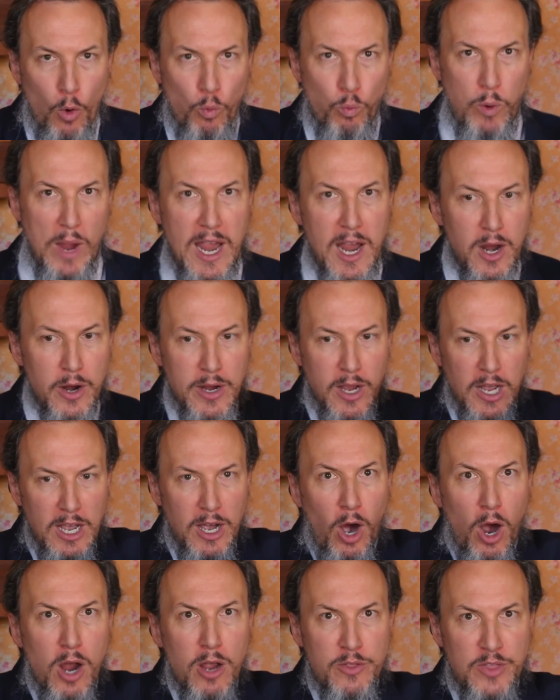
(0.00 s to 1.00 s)
Where
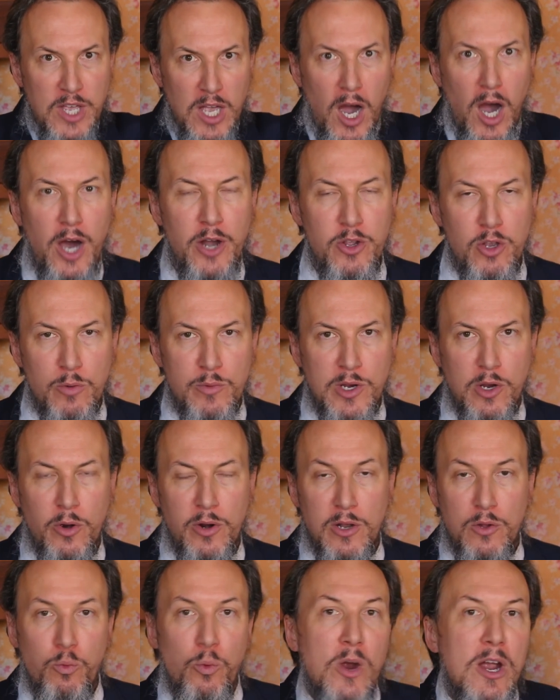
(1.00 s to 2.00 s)
are the audio
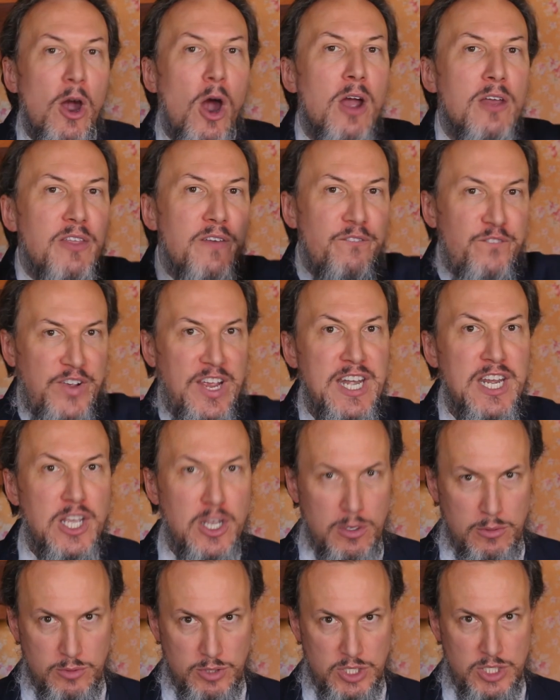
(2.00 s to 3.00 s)
recordings? Where are the
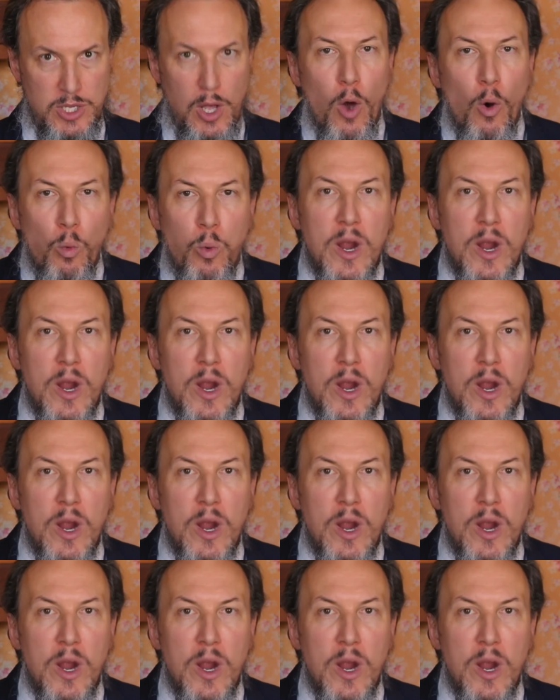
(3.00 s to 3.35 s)
videos?